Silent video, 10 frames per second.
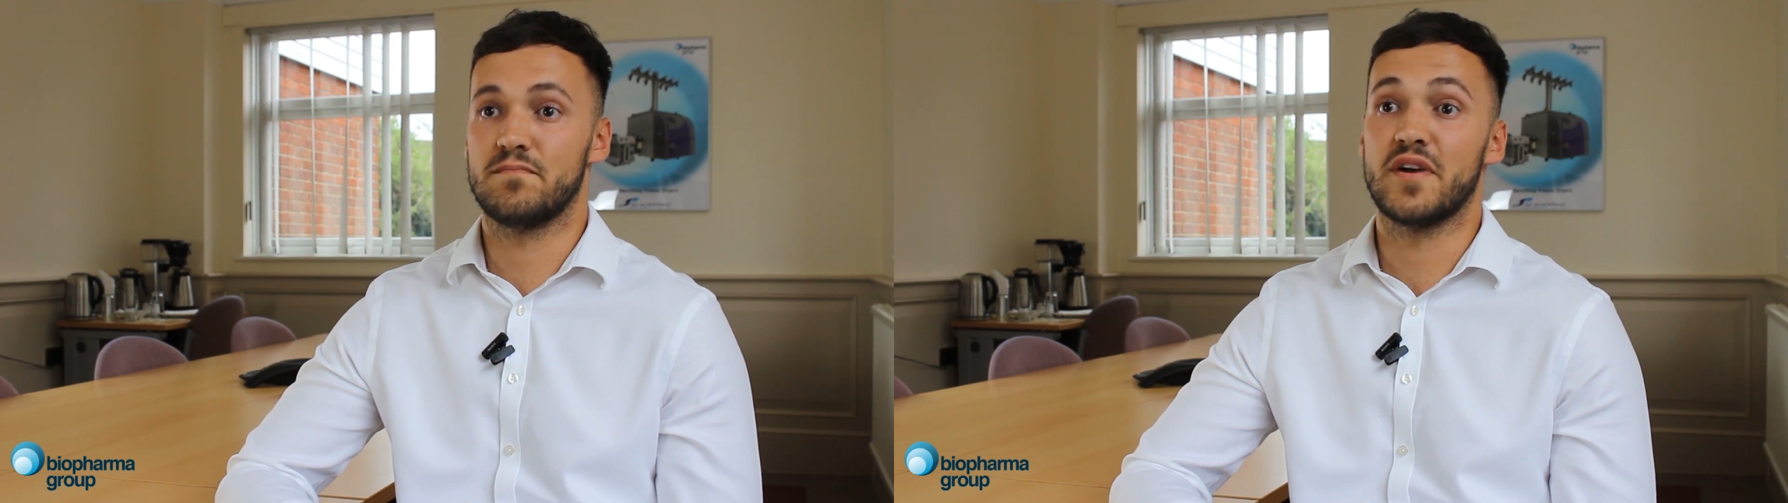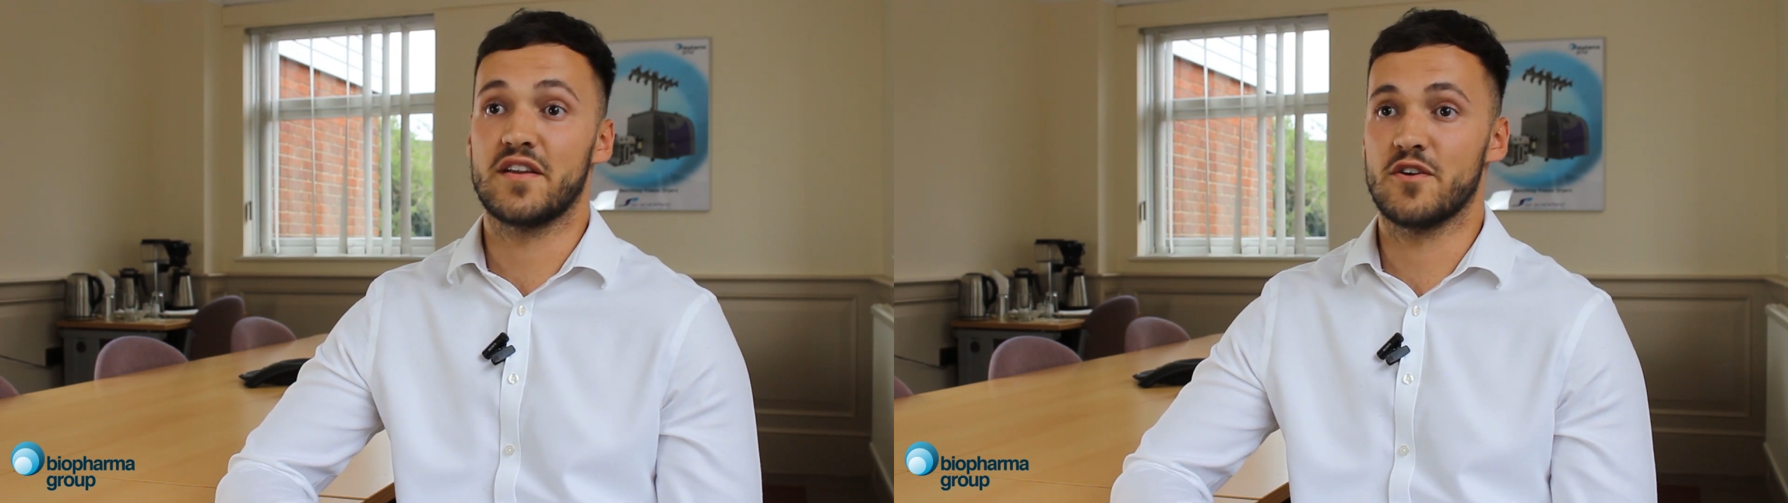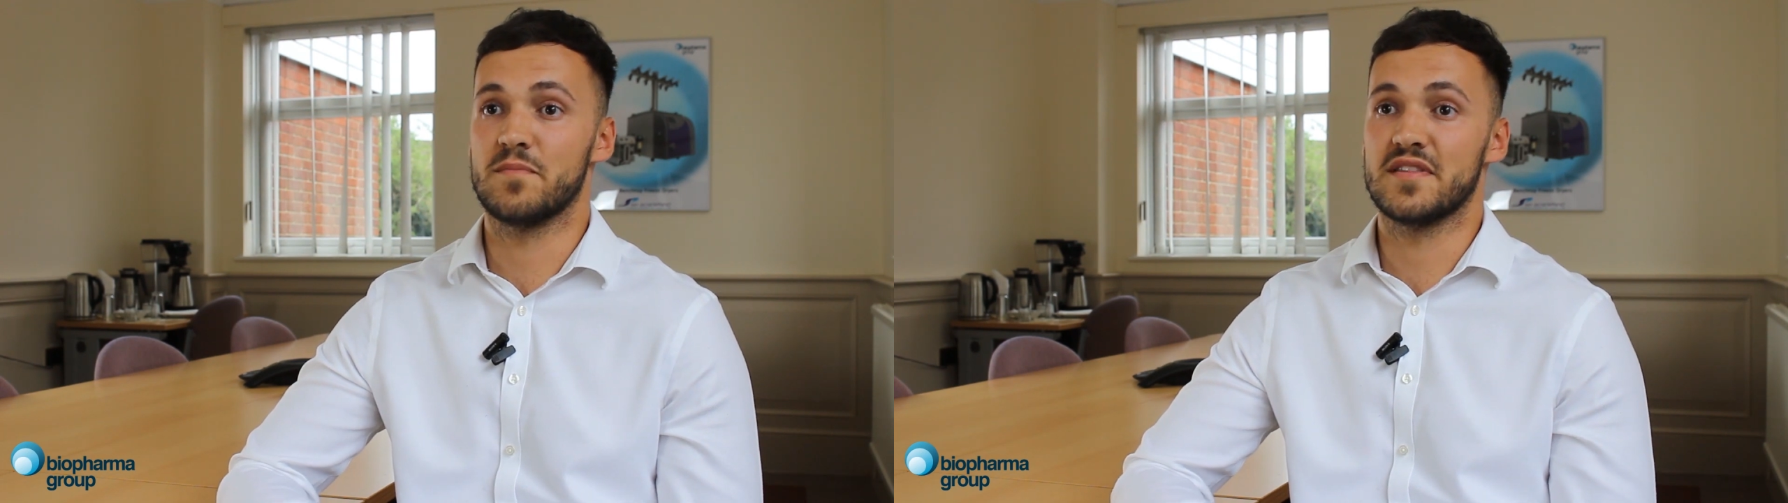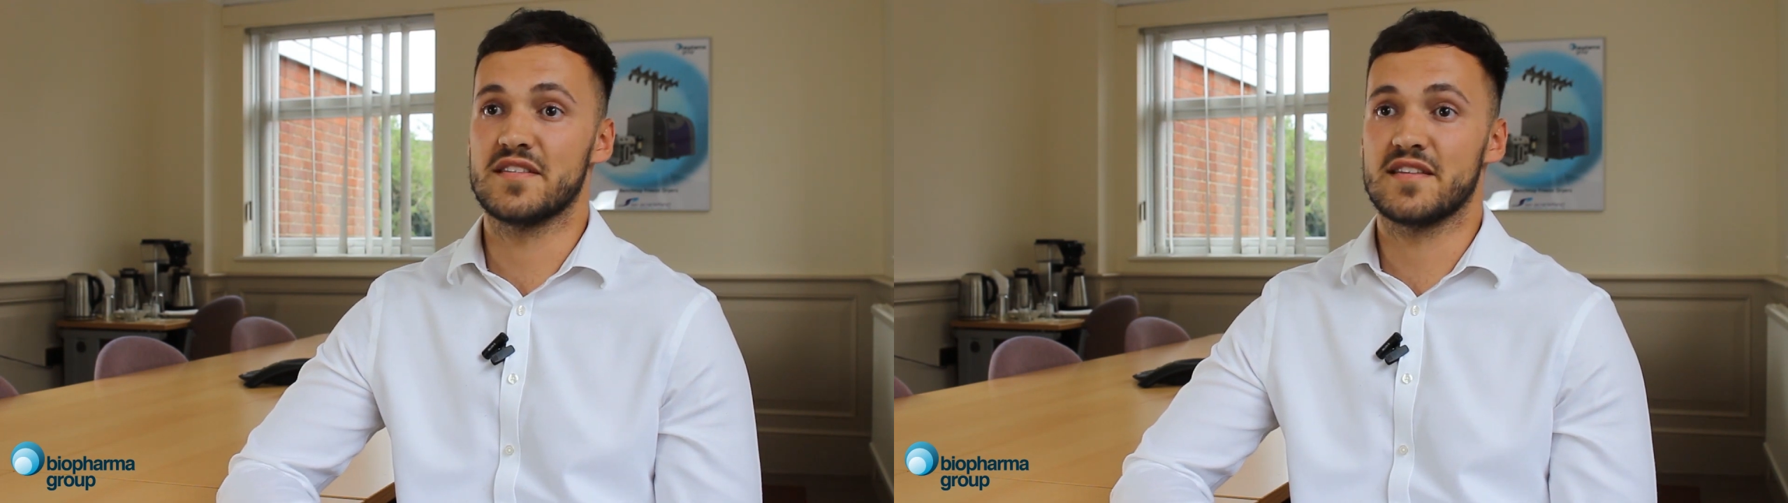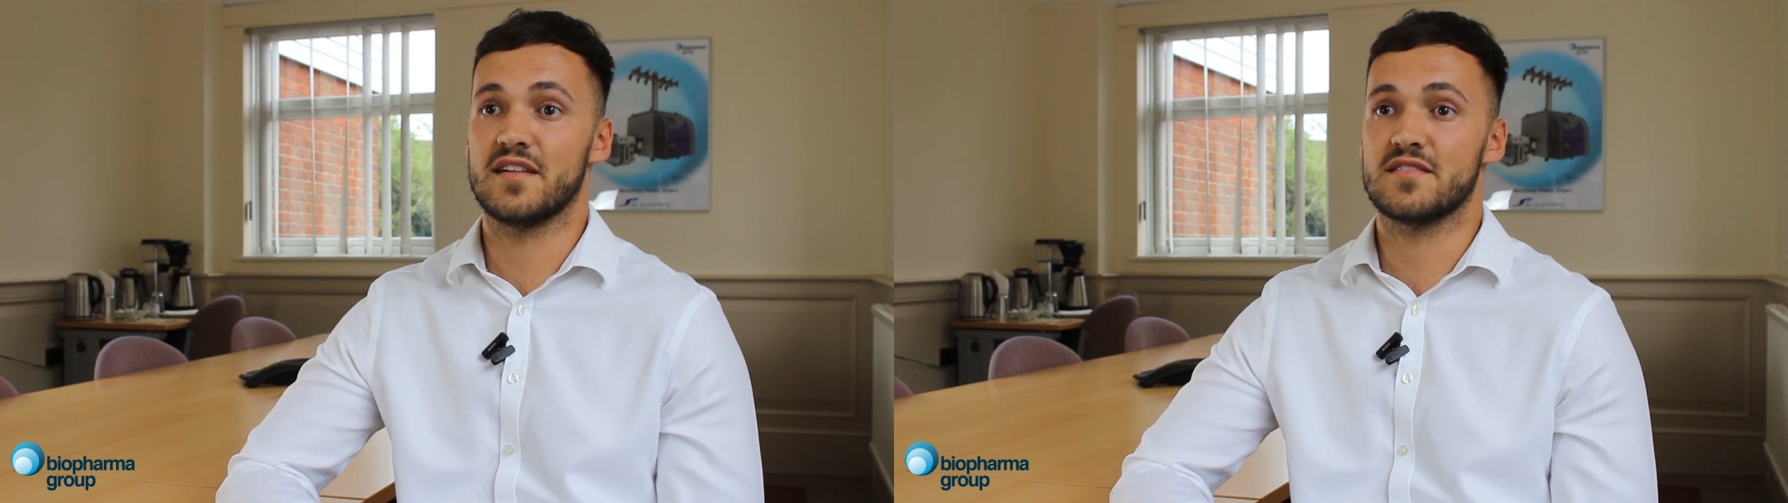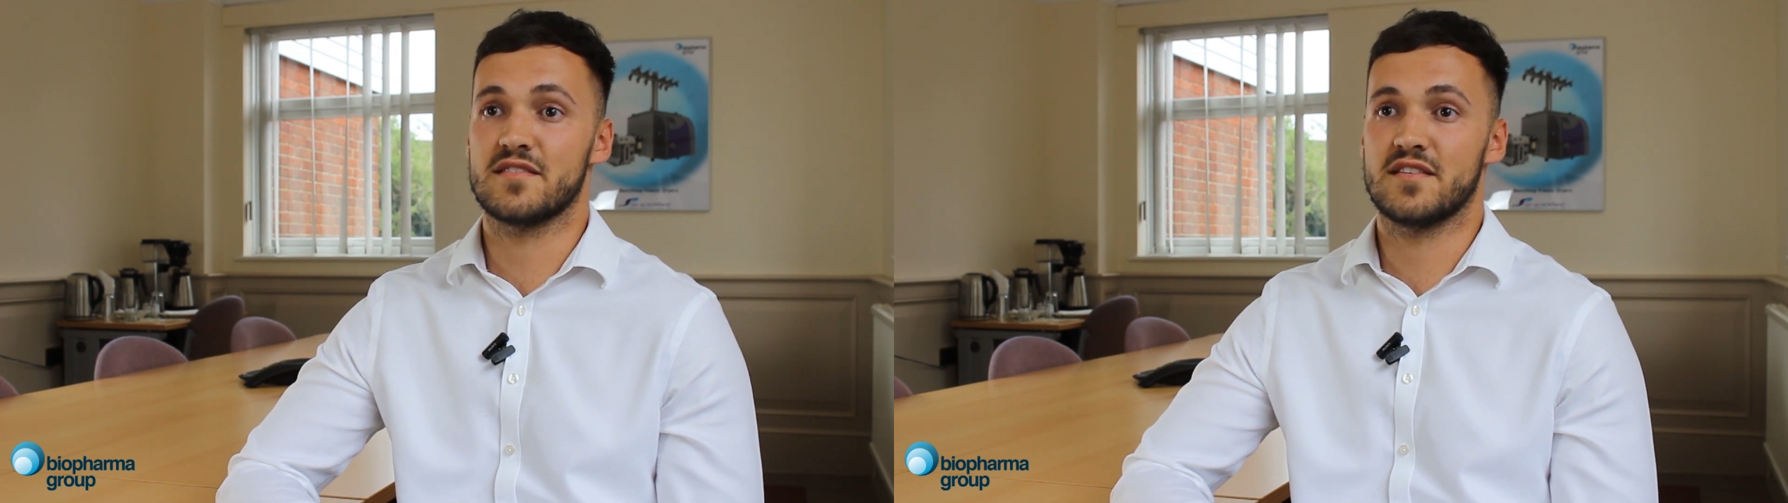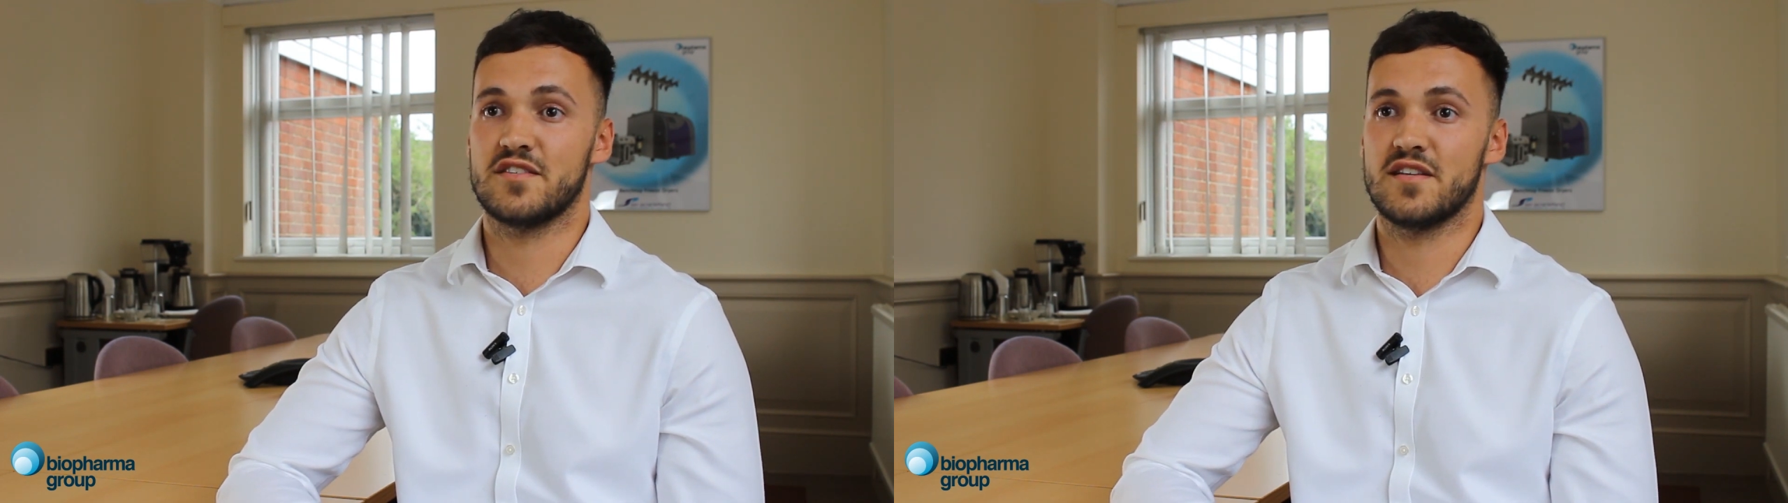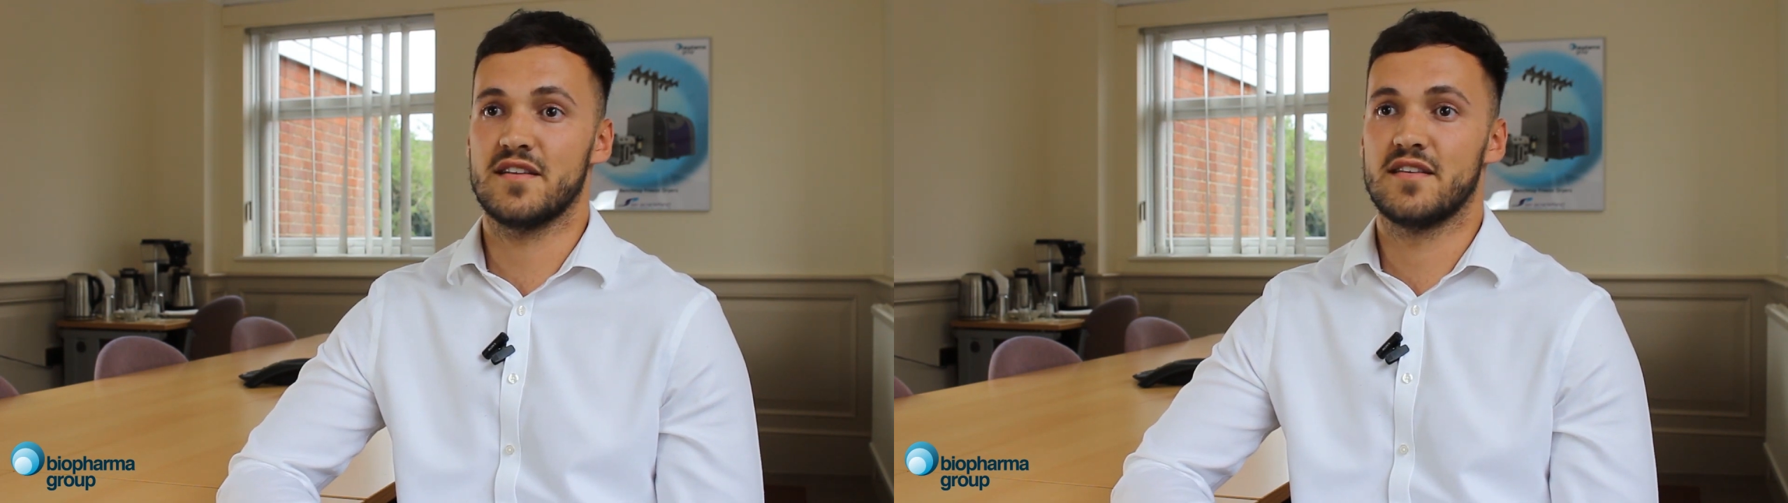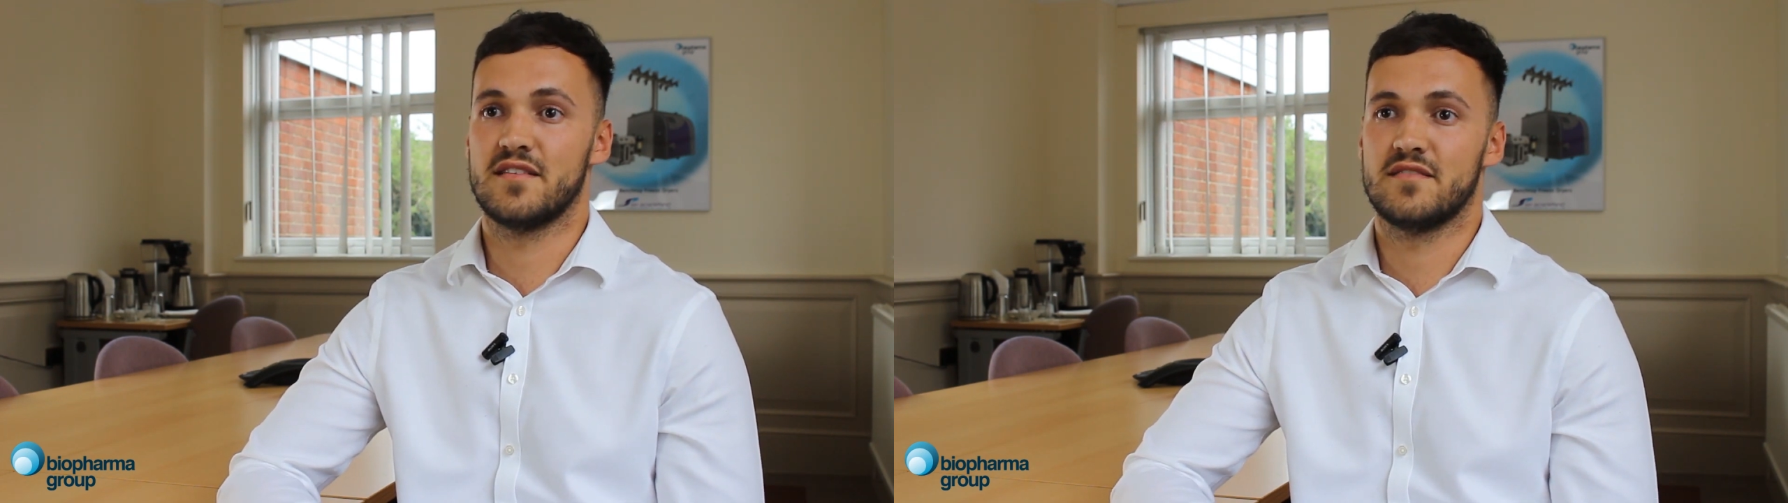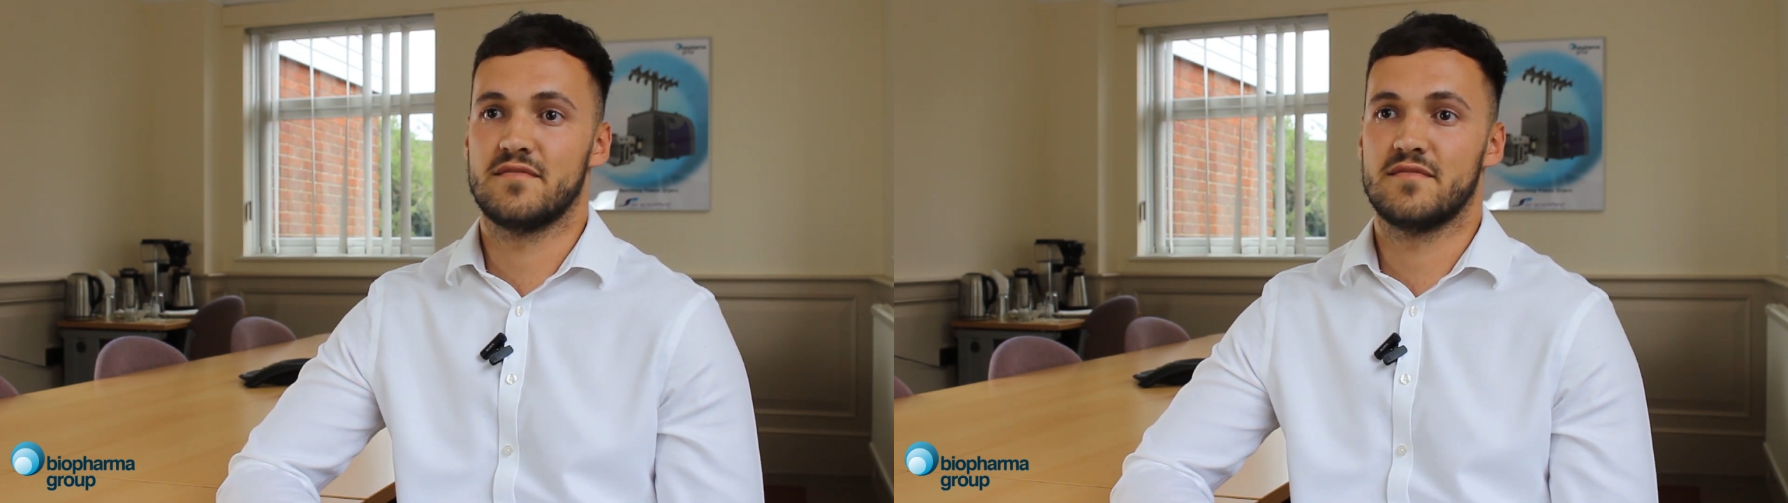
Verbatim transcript: break open the cells essentially.